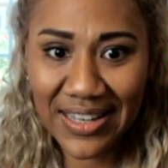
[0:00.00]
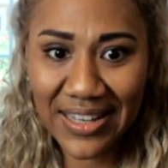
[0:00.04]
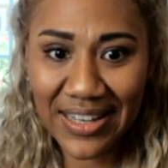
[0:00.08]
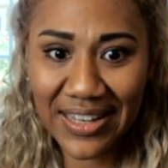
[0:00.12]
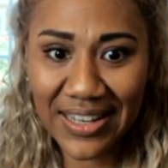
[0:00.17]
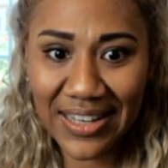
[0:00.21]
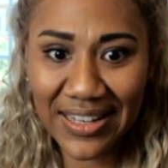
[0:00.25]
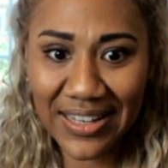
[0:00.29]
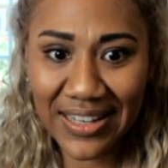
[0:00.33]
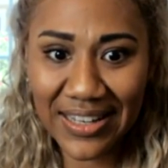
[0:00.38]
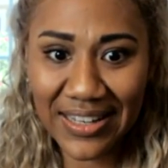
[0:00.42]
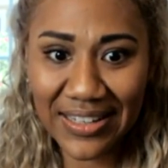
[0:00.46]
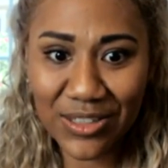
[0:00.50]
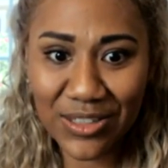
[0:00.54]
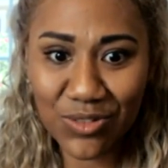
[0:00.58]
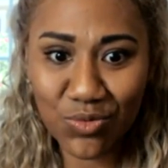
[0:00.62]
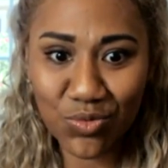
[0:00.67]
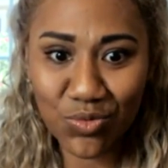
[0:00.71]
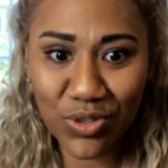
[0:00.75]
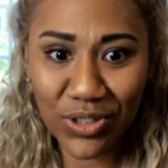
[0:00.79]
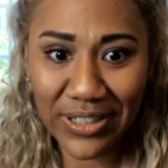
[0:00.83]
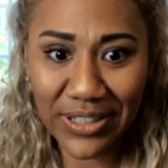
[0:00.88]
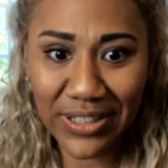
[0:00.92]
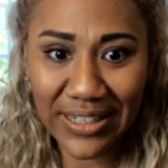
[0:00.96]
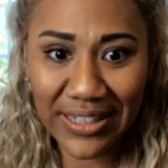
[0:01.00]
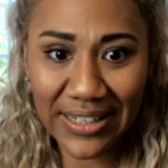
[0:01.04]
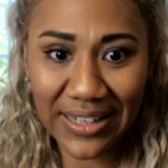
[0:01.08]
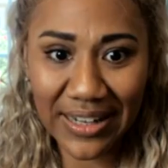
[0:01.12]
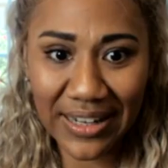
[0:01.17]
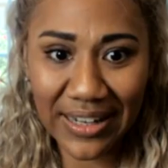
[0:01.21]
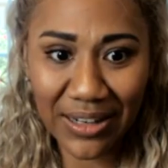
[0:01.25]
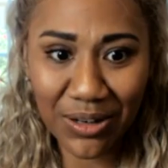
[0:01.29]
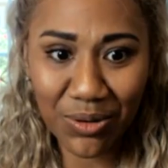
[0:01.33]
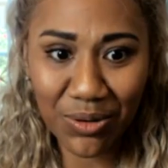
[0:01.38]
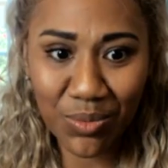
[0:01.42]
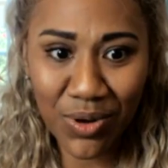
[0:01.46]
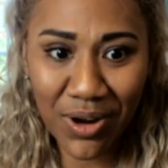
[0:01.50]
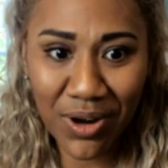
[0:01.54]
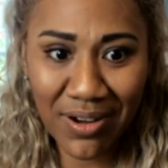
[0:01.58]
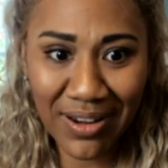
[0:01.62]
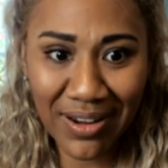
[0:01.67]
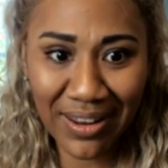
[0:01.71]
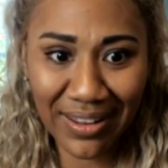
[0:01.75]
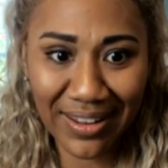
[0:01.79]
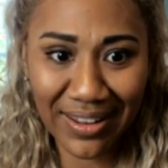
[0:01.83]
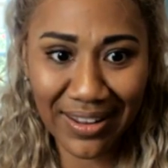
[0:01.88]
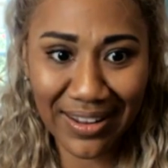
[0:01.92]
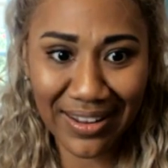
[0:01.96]
It's really not
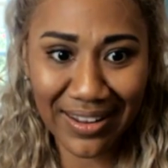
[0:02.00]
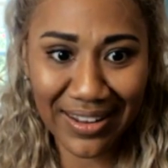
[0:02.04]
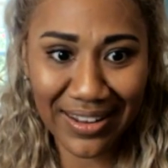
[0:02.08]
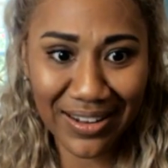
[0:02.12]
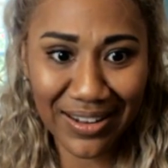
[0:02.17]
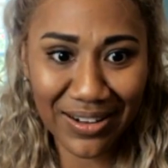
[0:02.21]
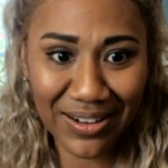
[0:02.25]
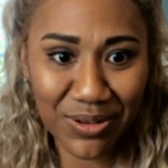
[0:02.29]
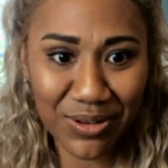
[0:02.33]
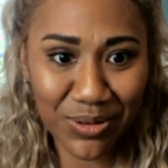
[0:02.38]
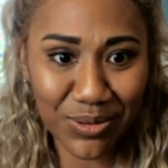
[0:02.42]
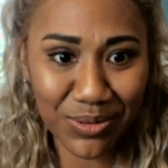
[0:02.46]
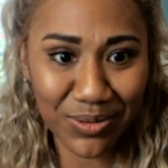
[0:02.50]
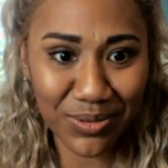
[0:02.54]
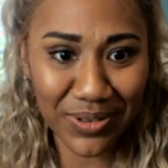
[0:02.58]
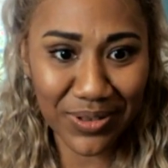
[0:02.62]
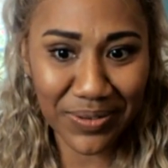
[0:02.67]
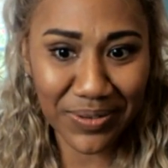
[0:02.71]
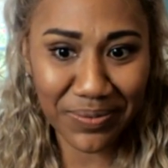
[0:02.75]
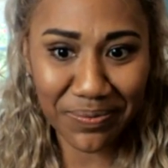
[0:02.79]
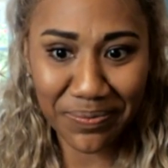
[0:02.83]
working. Hold on.